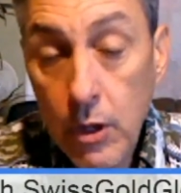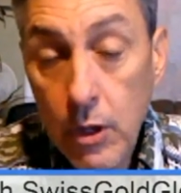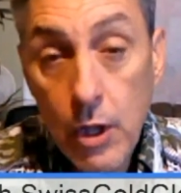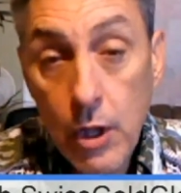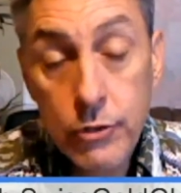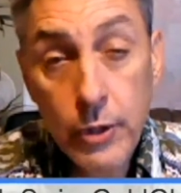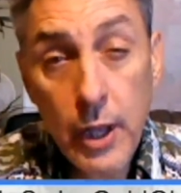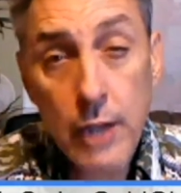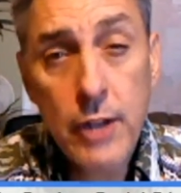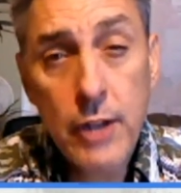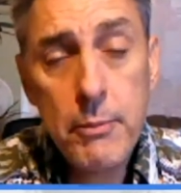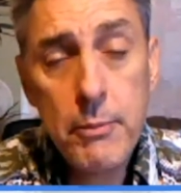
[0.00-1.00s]
So yeah,
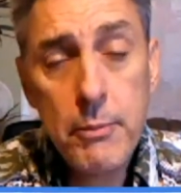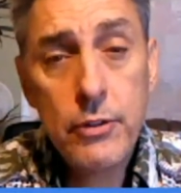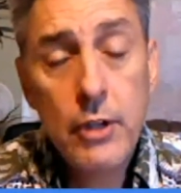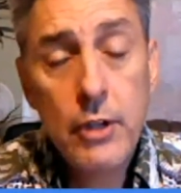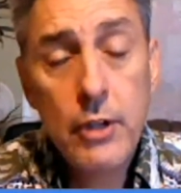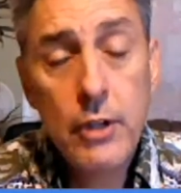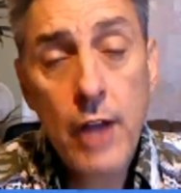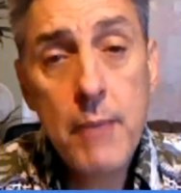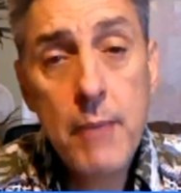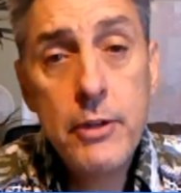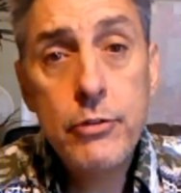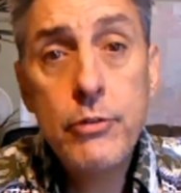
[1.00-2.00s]
time
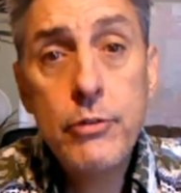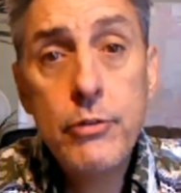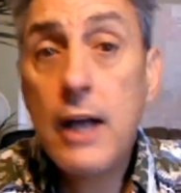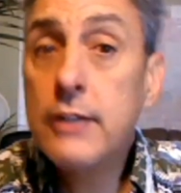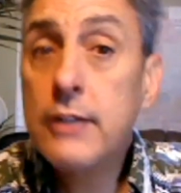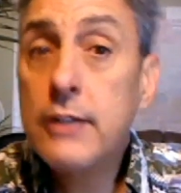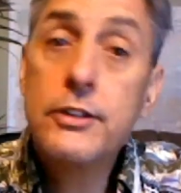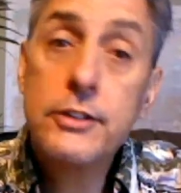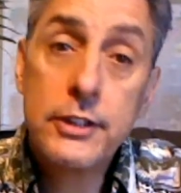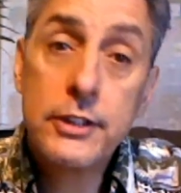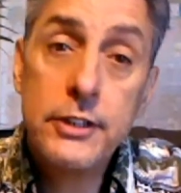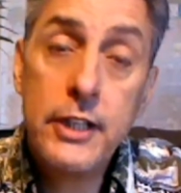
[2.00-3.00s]
in
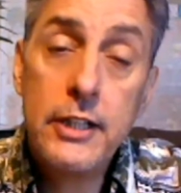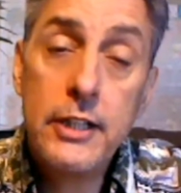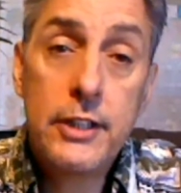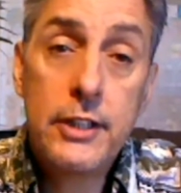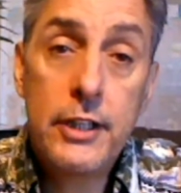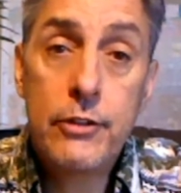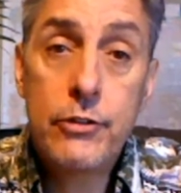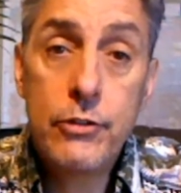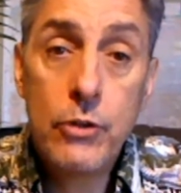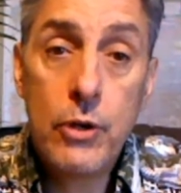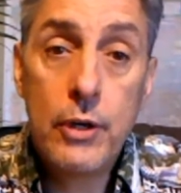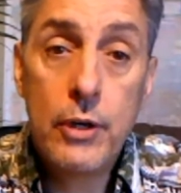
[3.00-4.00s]
2016 is getting
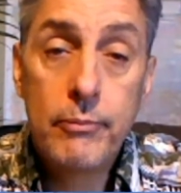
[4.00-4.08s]
short.